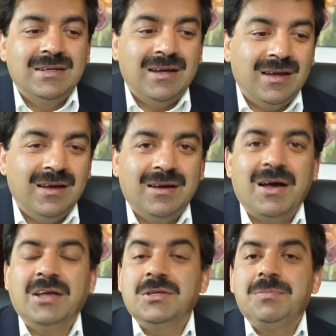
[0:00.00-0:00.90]

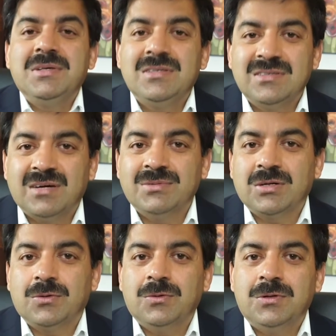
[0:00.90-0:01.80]
other pieces of the
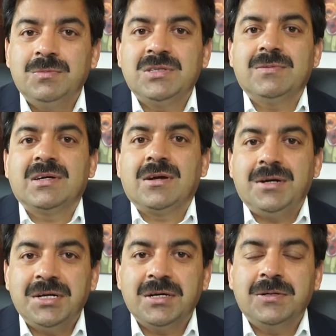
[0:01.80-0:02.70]
code which were
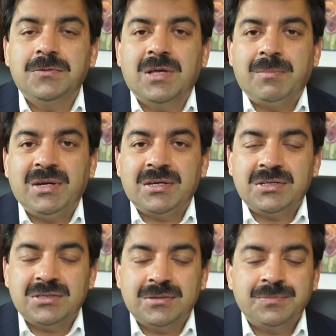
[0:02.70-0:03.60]
critical to the
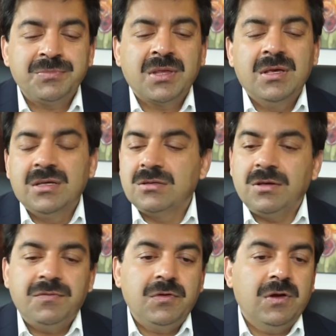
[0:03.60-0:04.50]
application. So
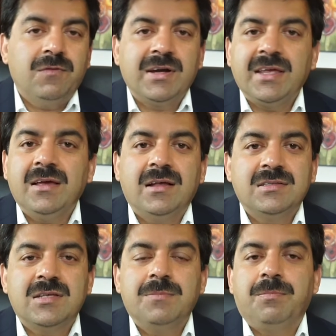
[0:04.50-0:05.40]
if you are working on
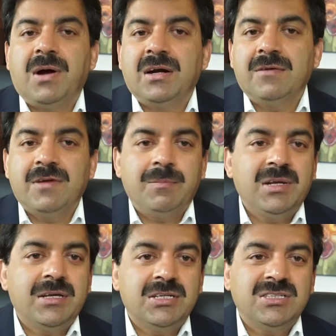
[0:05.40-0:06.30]
some part of
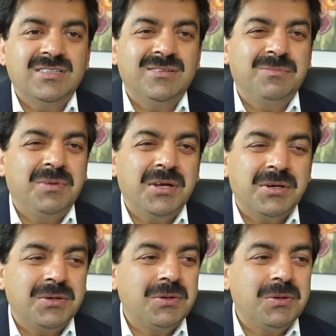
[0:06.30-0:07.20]
application
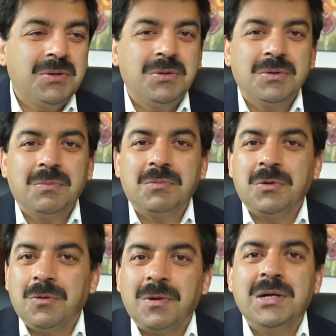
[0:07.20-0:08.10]
where
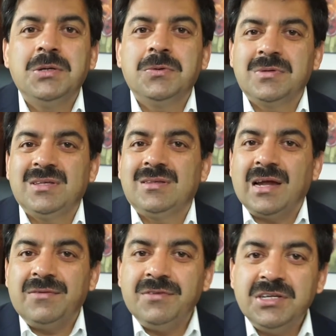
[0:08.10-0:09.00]
nobody uses
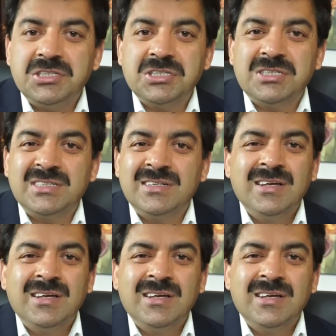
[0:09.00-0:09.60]
that feature,